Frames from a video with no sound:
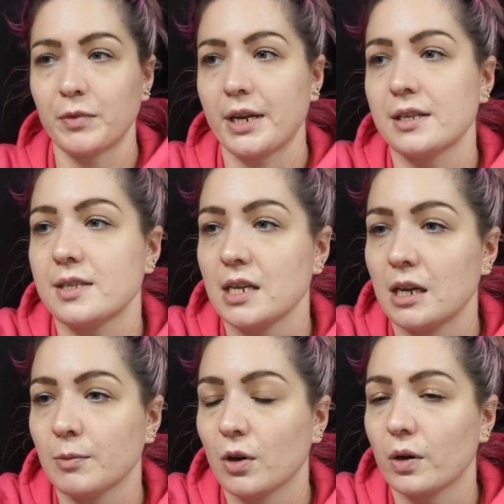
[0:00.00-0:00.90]
and I see
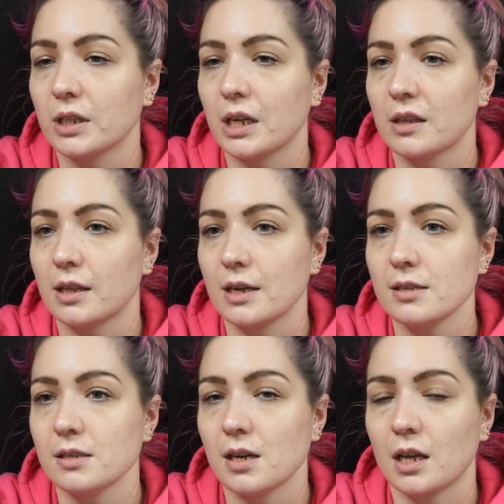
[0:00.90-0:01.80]
him going like this,